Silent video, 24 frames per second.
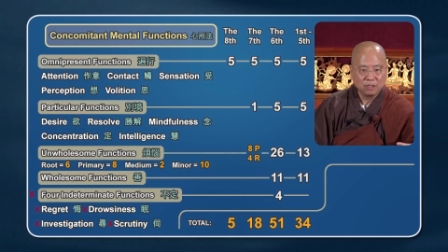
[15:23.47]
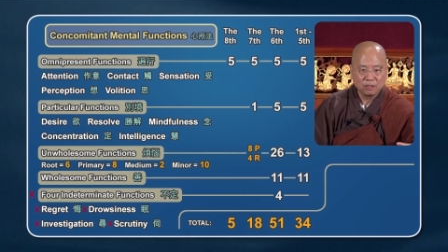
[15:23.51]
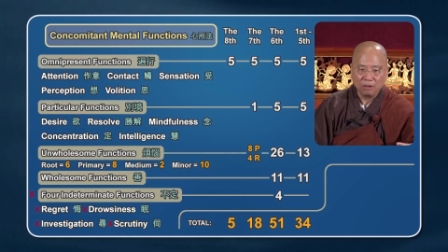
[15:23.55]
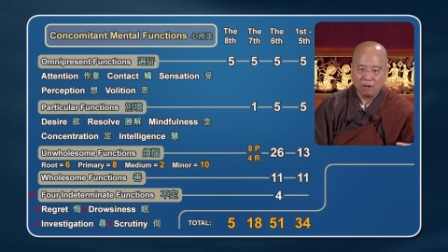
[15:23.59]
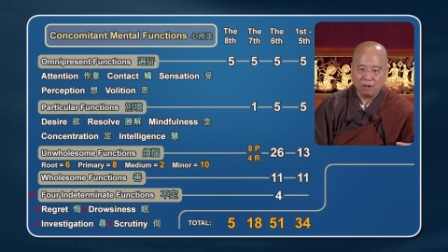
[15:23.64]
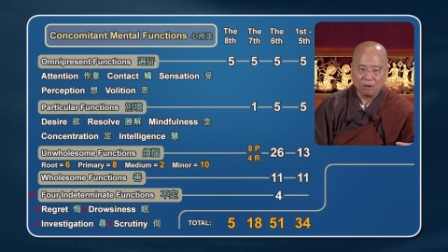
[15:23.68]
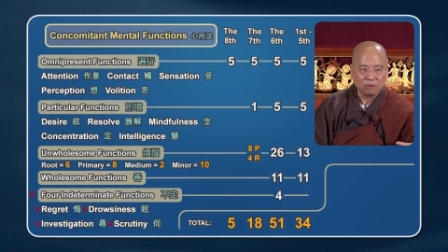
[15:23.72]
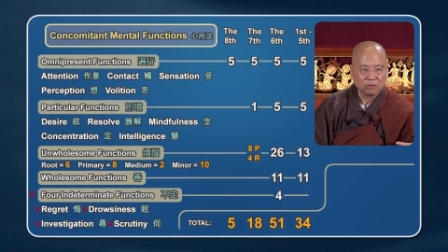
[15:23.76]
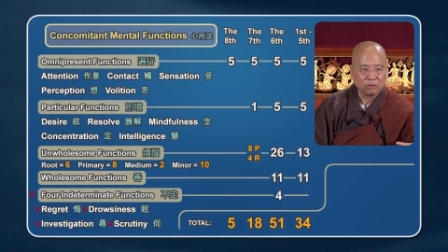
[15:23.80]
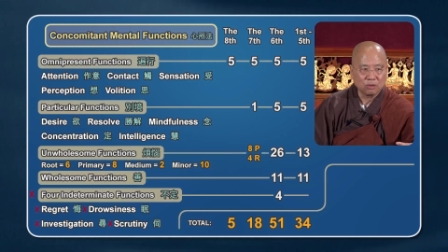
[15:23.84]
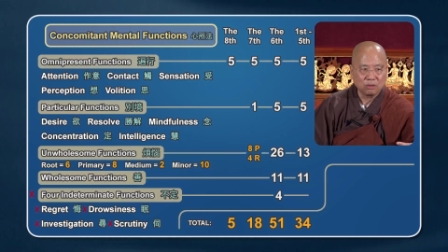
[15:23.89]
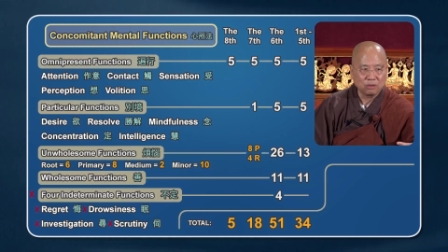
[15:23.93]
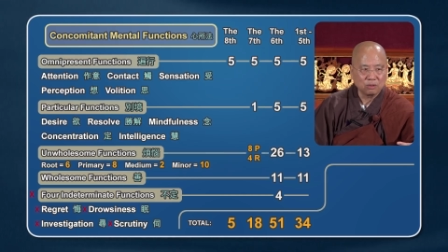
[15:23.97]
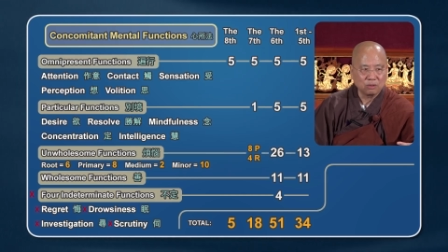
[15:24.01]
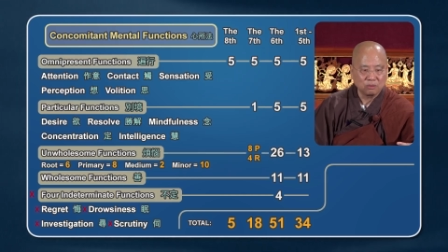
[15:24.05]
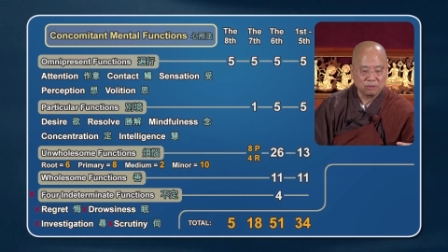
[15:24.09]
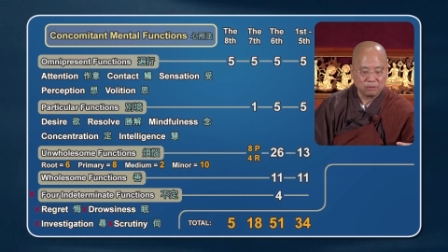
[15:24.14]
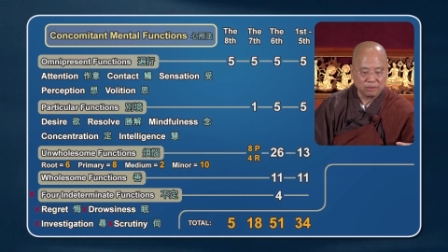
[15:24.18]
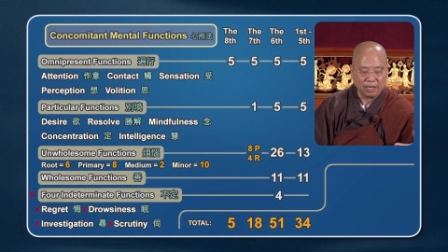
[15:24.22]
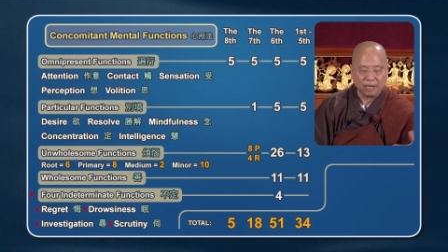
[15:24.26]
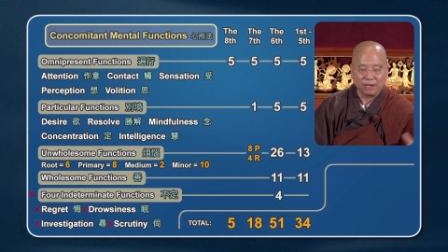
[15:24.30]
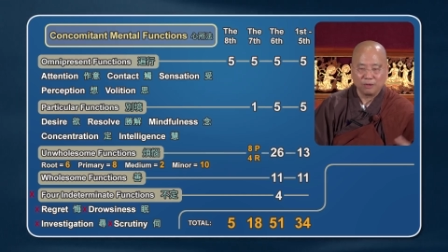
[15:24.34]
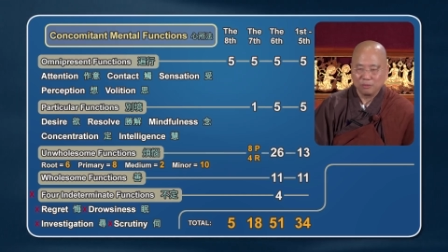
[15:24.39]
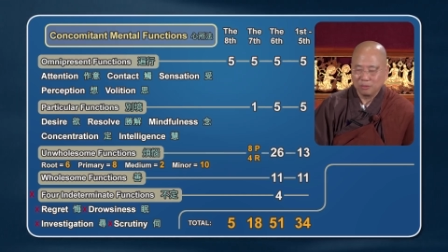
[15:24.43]
No, don't
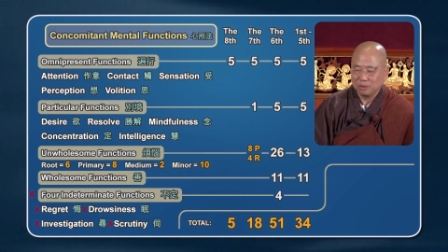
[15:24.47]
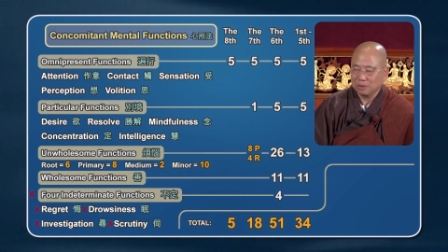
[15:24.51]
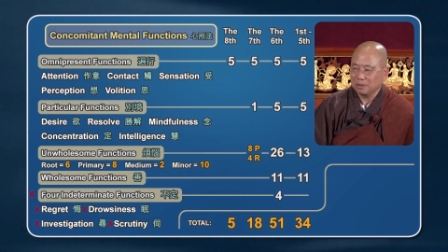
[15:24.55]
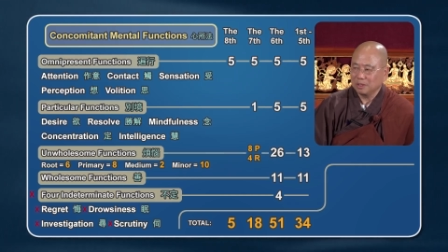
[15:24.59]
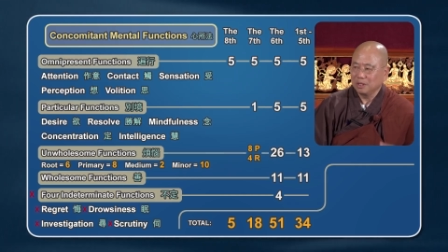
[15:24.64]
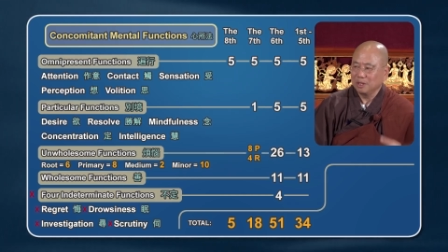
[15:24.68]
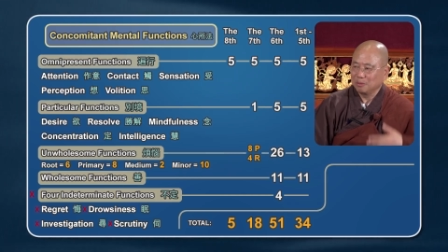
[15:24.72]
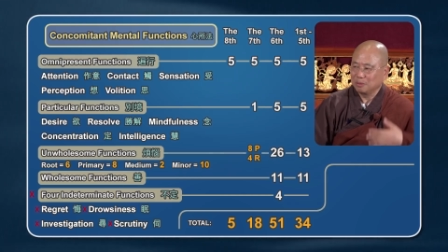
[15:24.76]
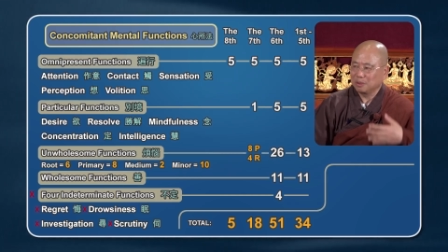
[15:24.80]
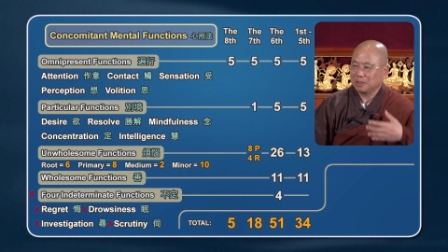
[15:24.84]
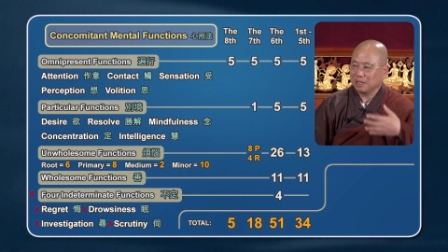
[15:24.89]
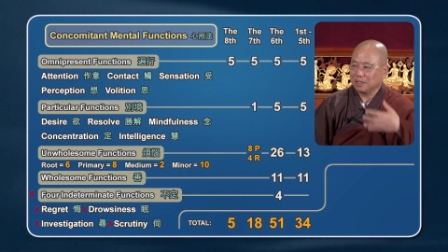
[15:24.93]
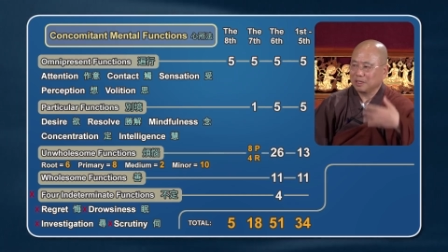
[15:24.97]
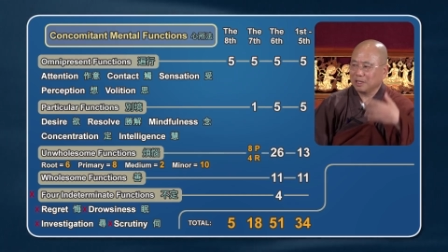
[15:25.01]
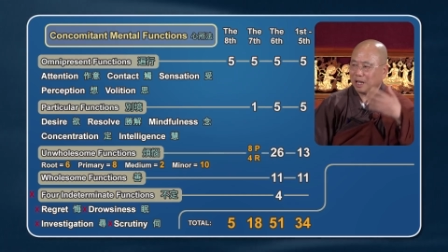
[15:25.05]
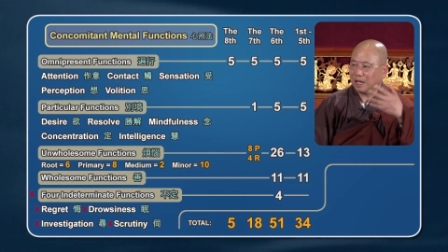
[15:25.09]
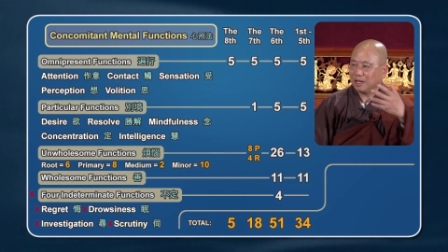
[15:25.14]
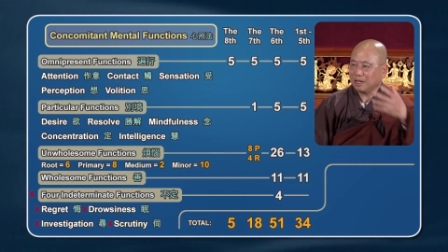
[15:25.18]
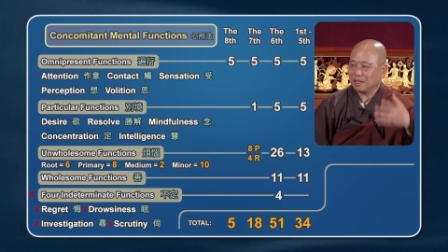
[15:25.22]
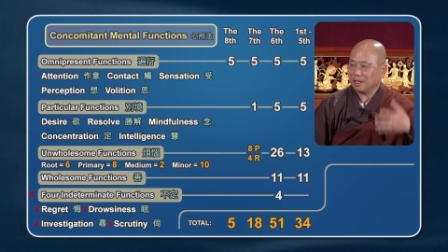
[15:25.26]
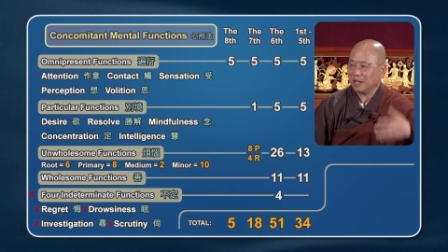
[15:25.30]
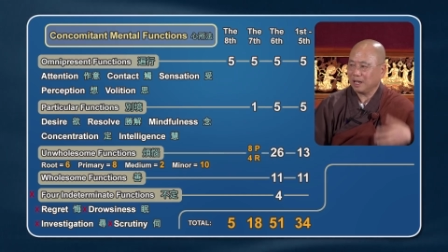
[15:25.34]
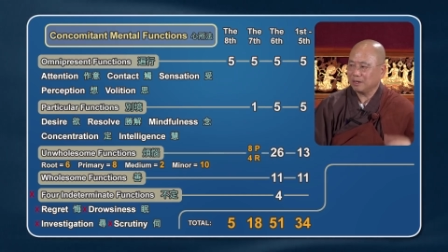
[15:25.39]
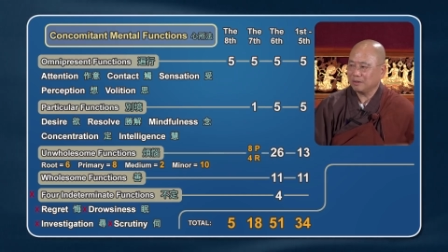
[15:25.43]
do that. Would the
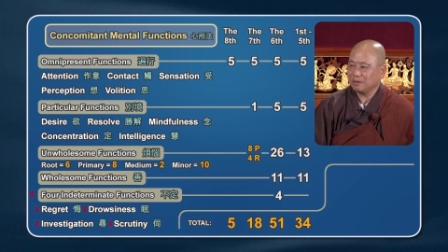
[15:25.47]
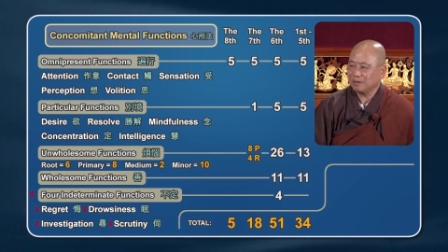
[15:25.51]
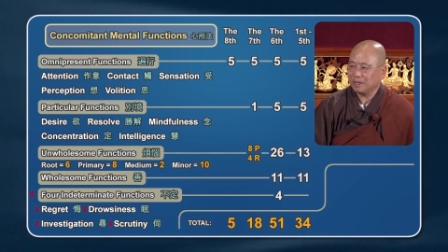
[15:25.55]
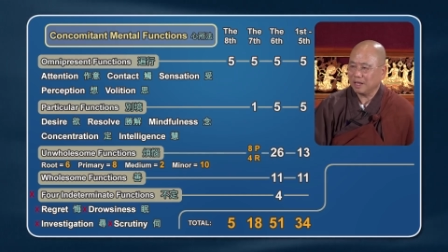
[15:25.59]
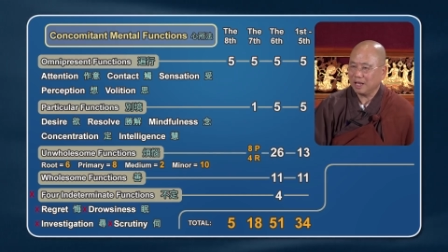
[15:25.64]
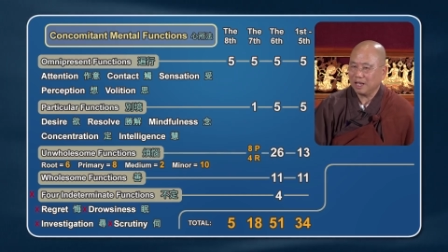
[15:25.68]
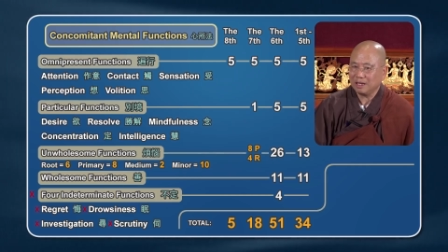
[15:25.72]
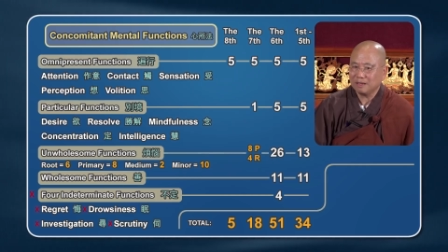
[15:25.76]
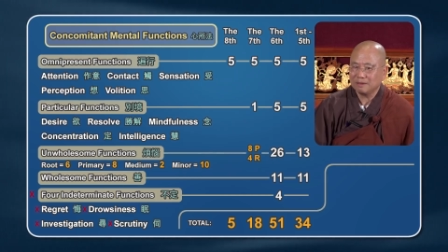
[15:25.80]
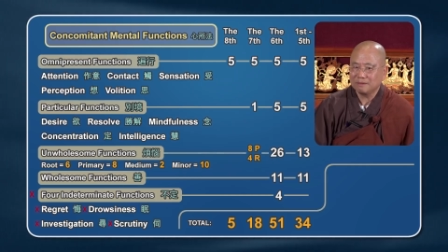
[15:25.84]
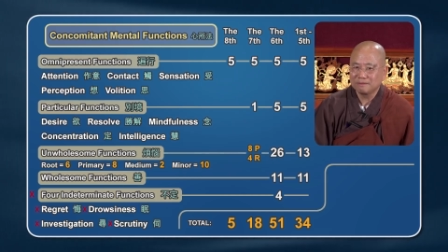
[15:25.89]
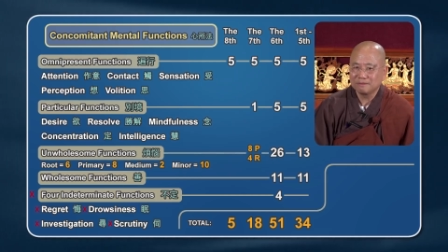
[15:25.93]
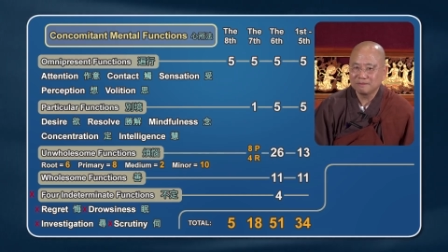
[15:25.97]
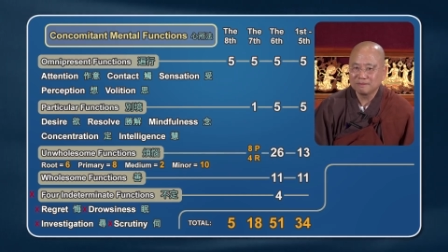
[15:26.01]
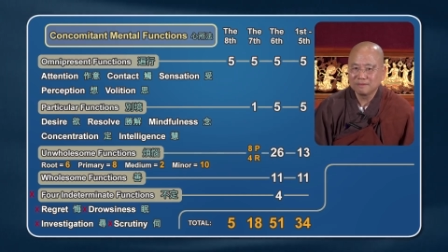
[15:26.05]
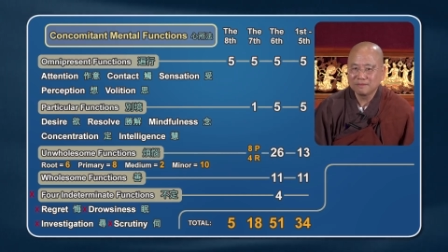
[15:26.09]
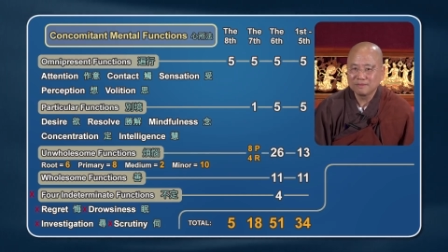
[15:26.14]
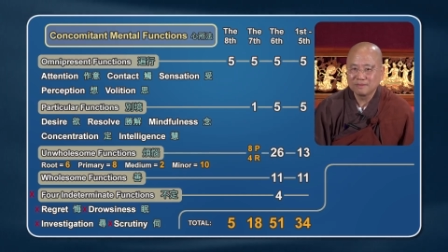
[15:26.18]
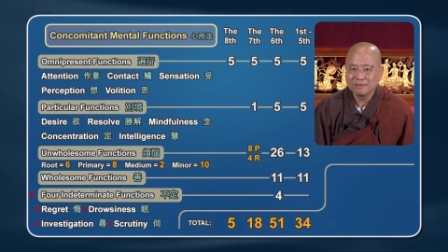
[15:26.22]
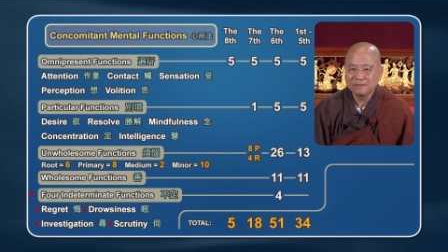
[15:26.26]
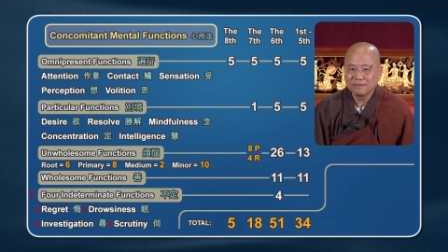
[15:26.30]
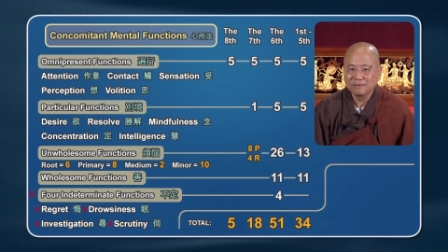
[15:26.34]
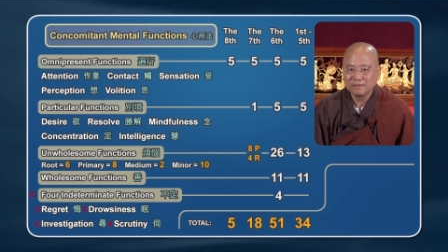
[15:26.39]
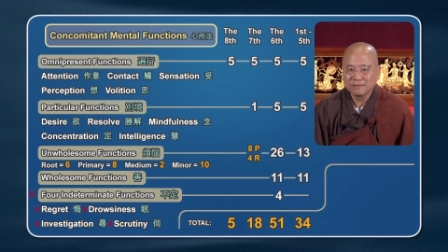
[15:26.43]
teller tell you
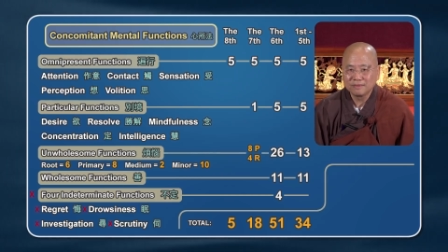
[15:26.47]
that?